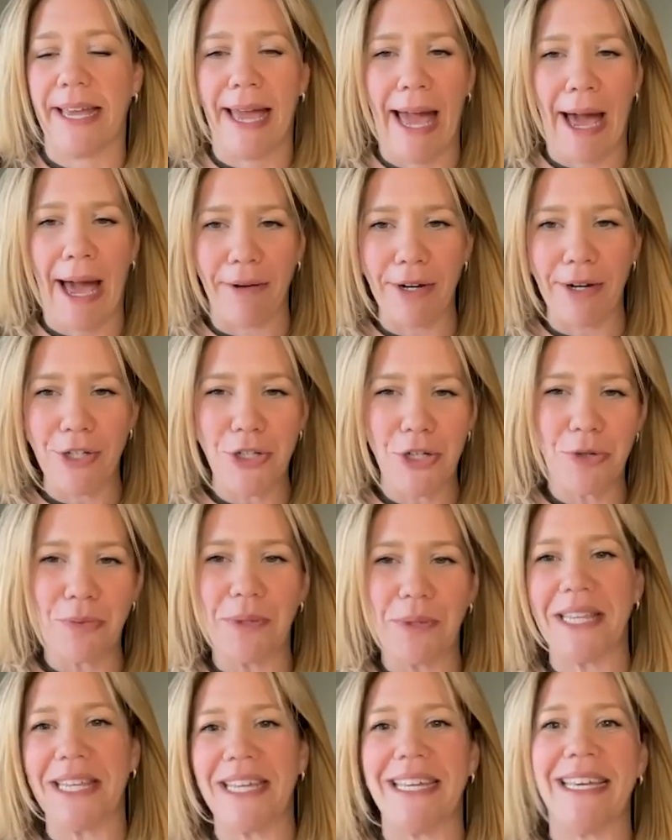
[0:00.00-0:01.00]
How did you
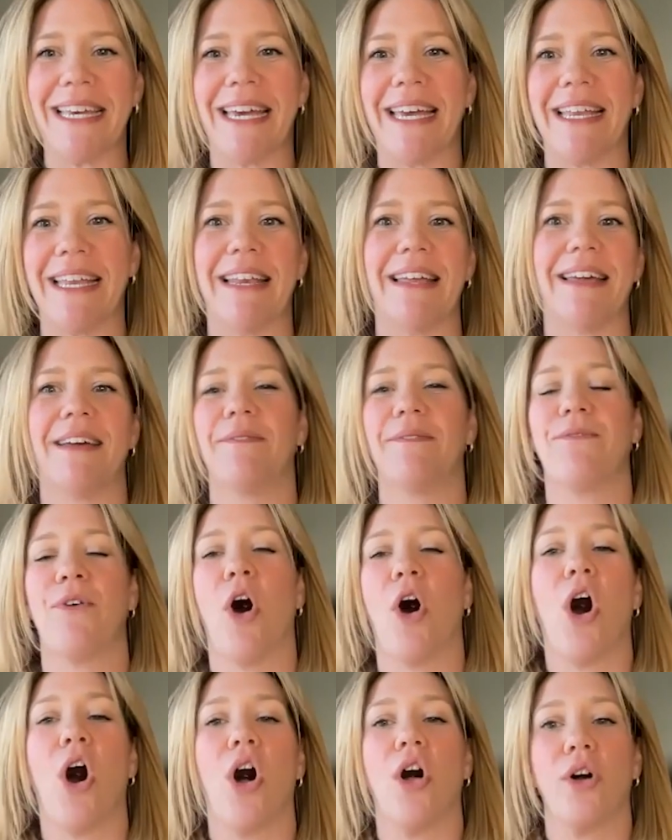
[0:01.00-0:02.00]
really
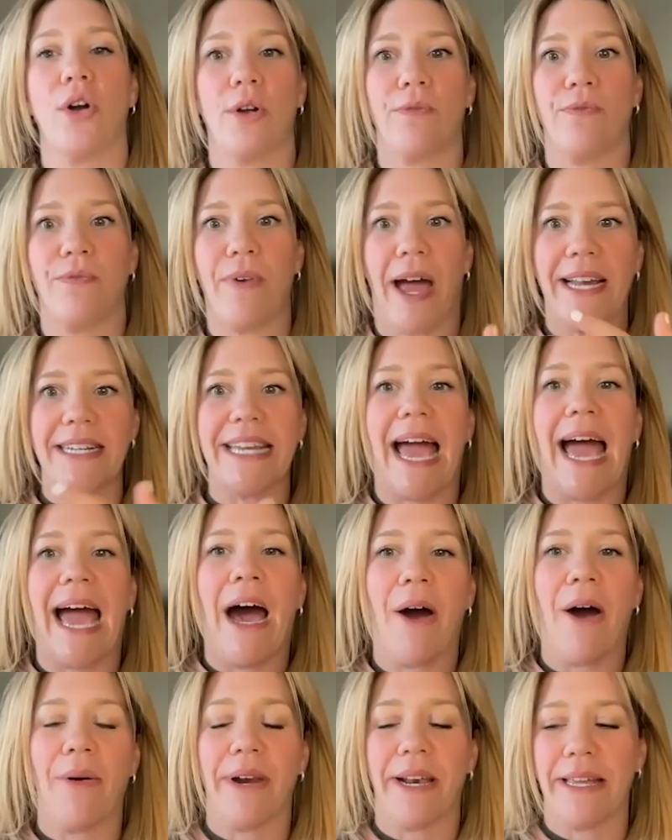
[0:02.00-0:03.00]
find
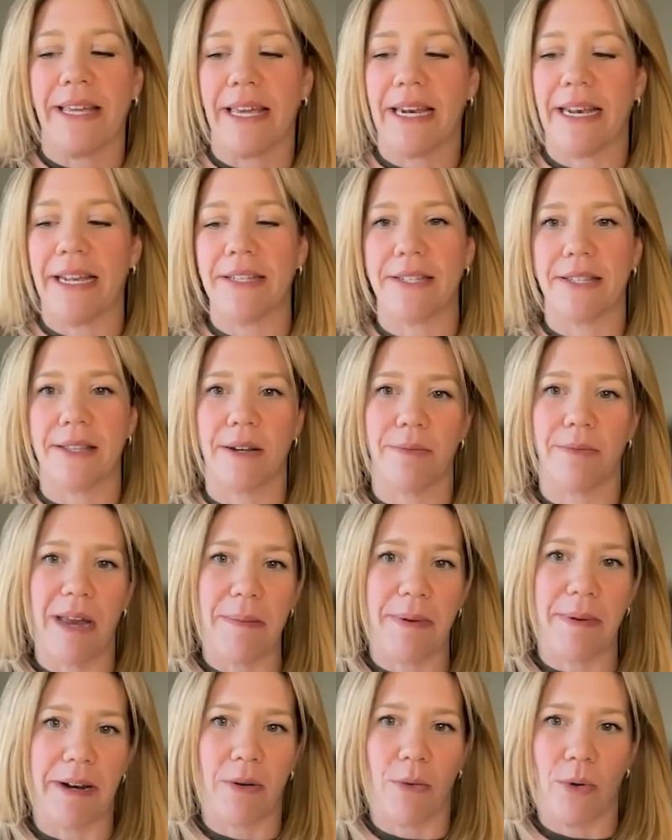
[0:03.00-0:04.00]
out and get into the
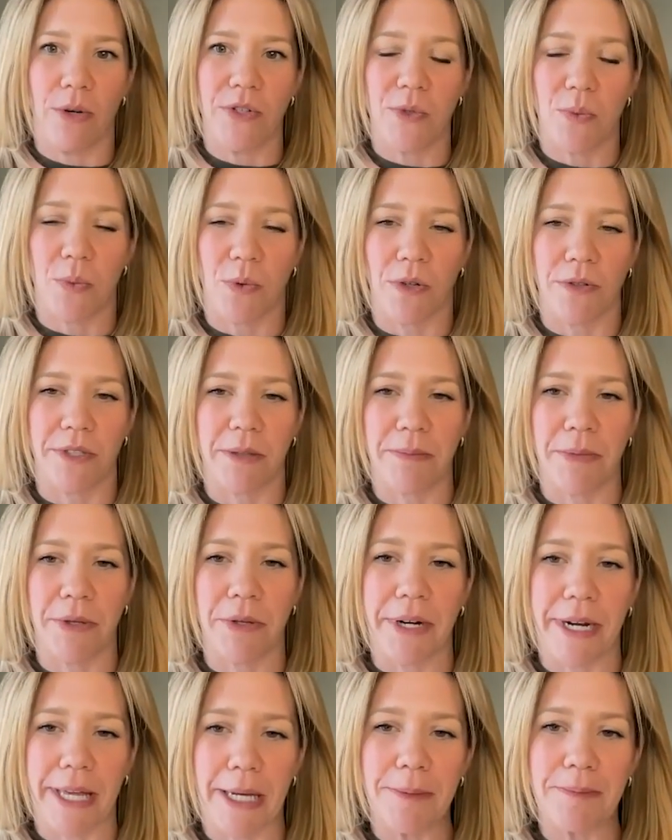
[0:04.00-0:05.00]
Arabian horse world
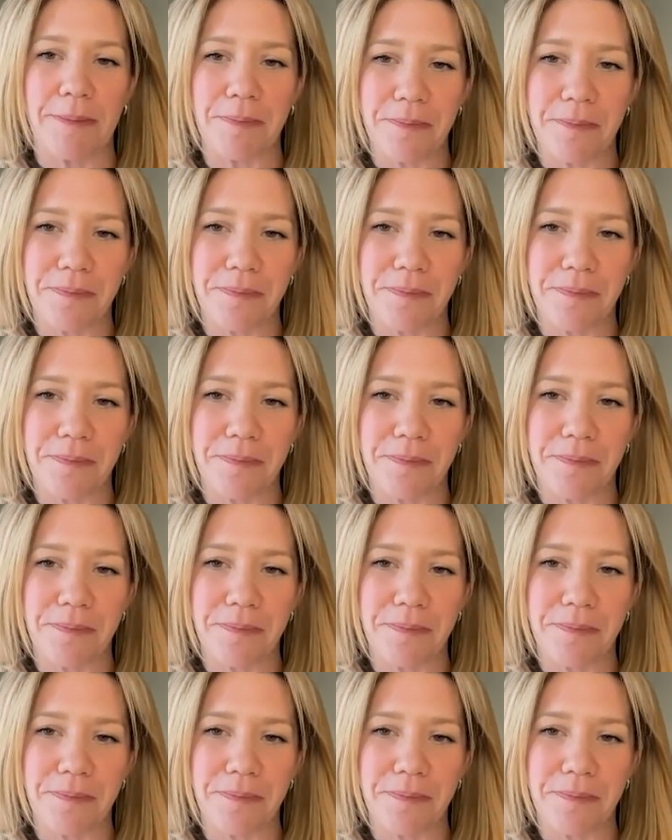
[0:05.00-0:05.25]
community?